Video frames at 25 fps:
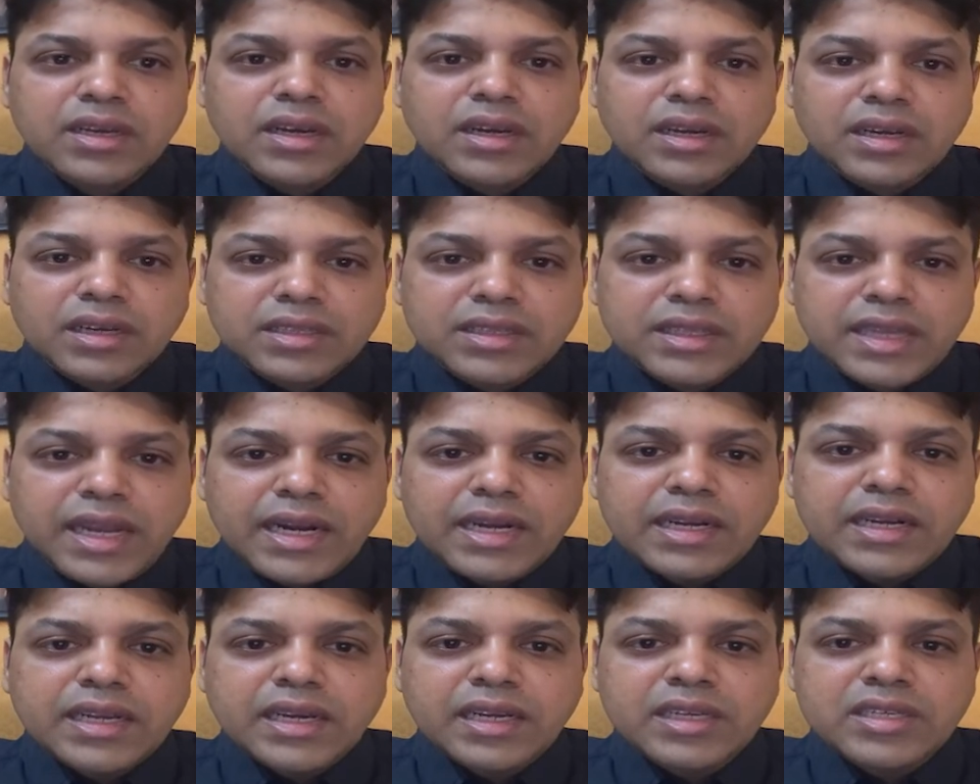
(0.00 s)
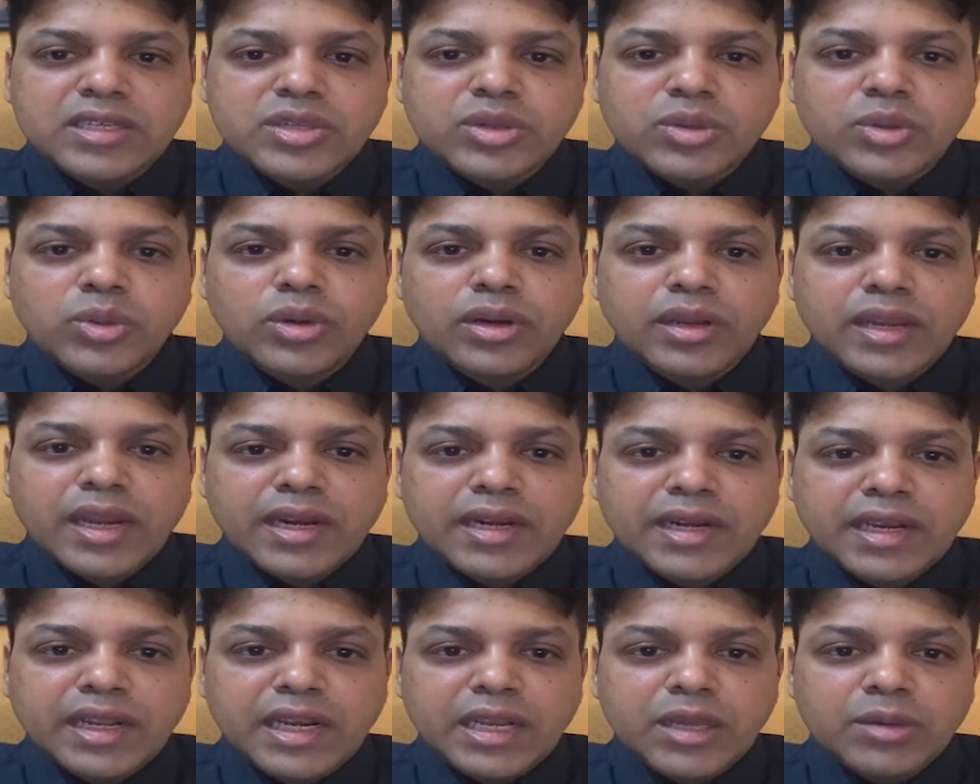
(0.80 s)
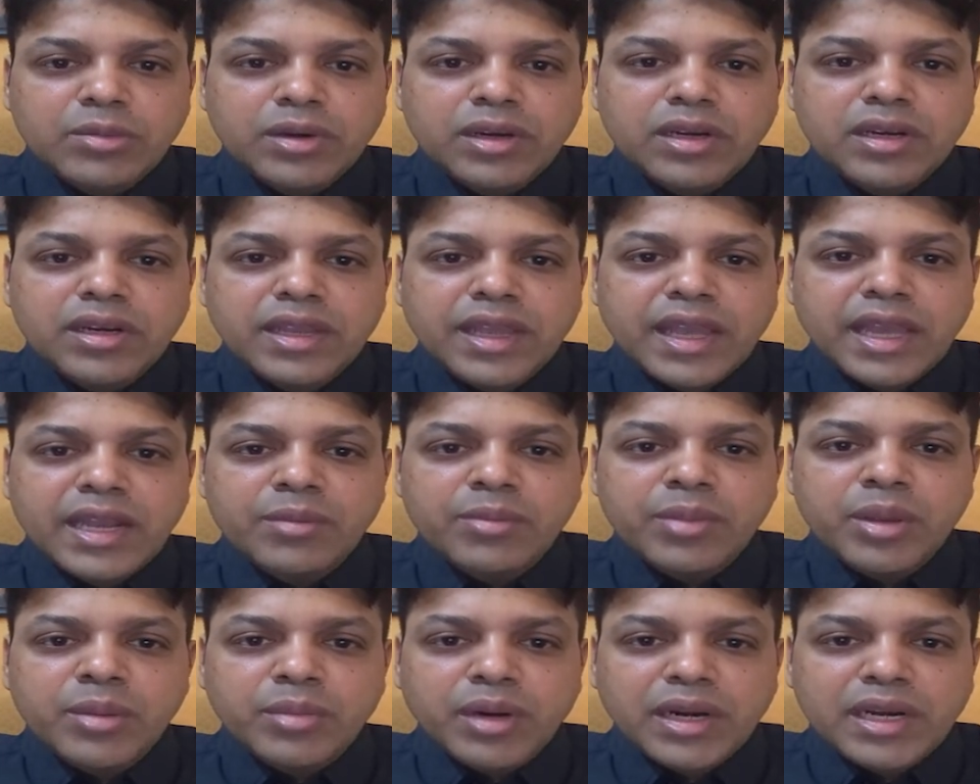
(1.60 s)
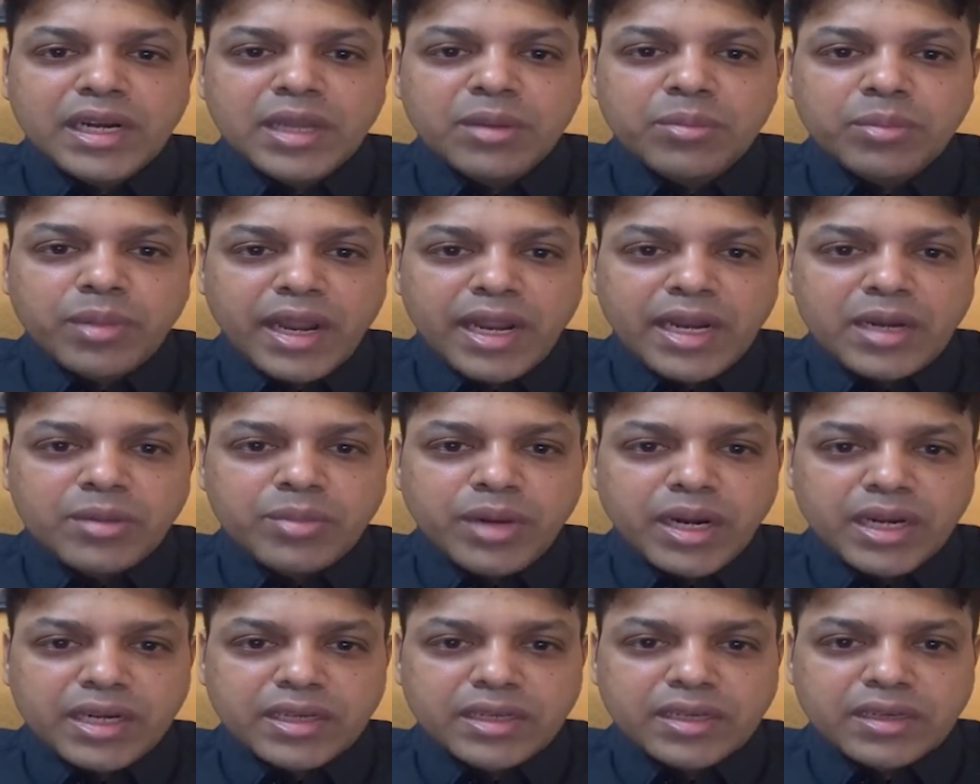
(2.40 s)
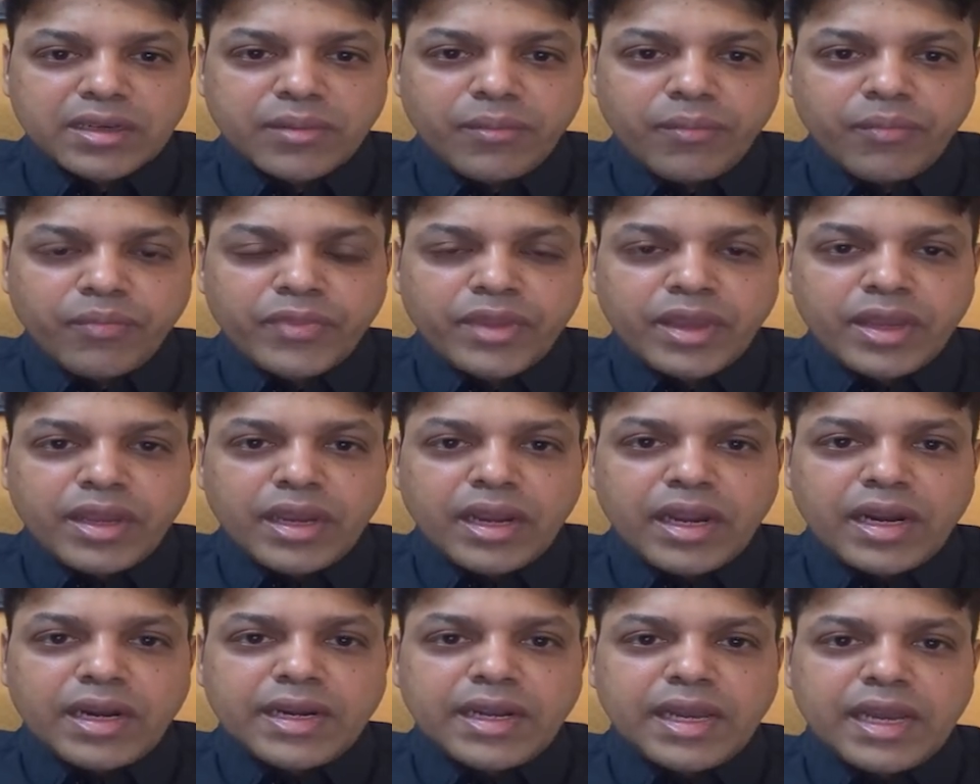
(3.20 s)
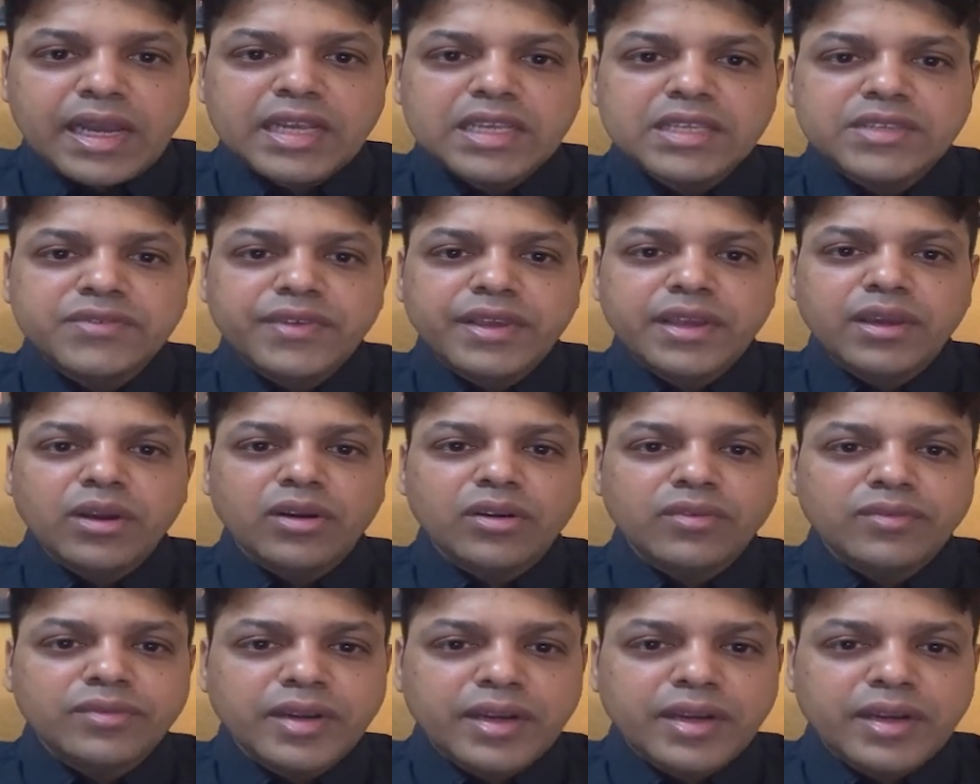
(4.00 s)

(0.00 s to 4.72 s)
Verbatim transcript: uh, that a school can deliver can be multiplied better and as we